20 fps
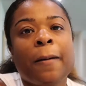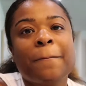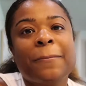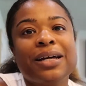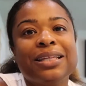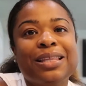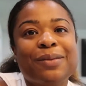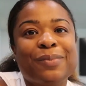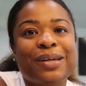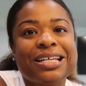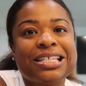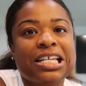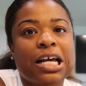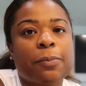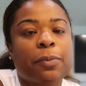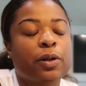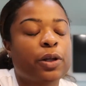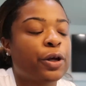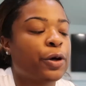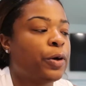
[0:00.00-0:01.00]
but in the meantime, I'm
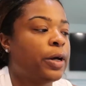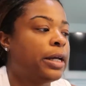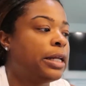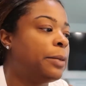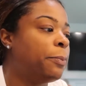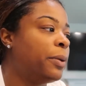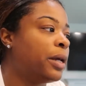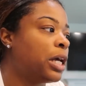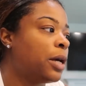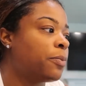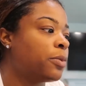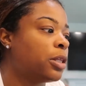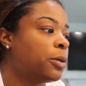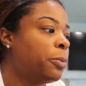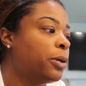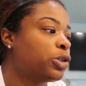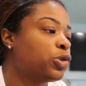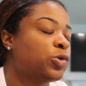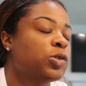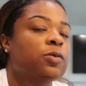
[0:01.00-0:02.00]
gonna go ahead and pick up the
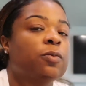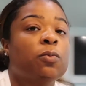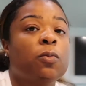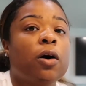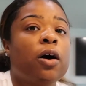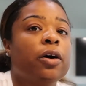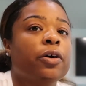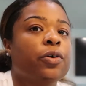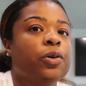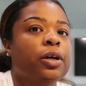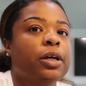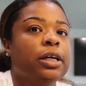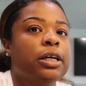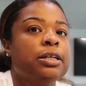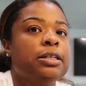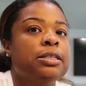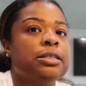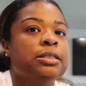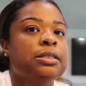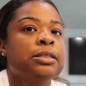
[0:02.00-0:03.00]
pictures from
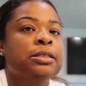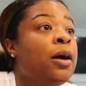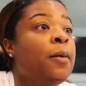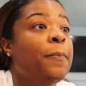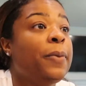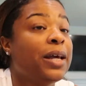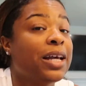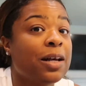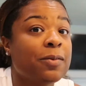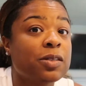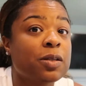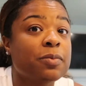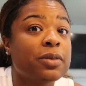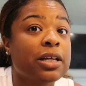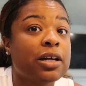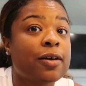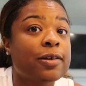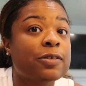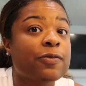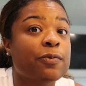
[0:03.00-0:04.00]
Walgreens, pick up some
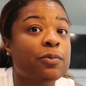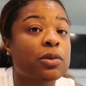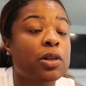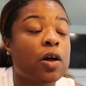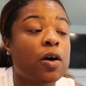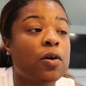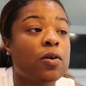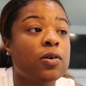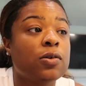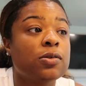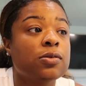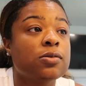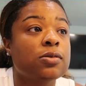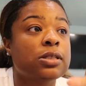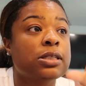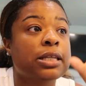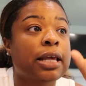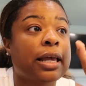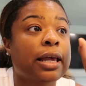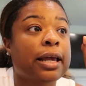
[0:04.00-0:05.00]
nails from
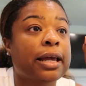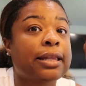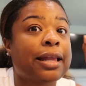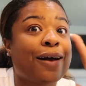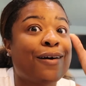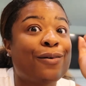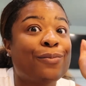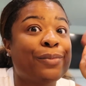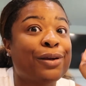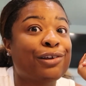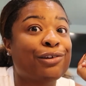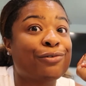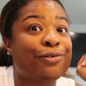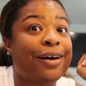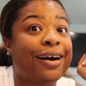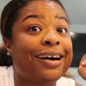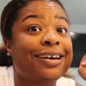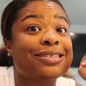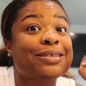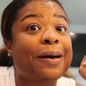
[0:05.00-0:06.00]
Lowe's, and I'll meet you
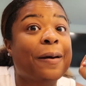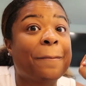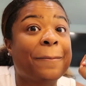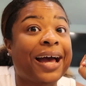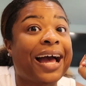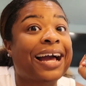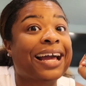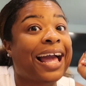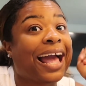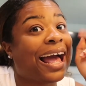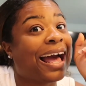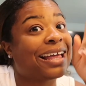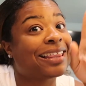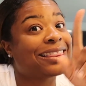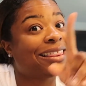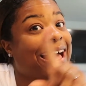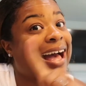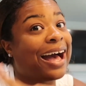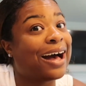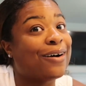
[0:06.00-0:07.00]
guys back at
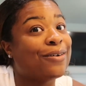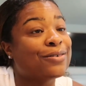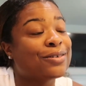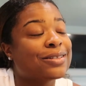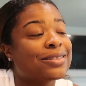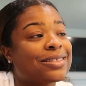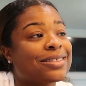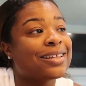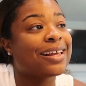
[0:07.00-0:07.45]
the house.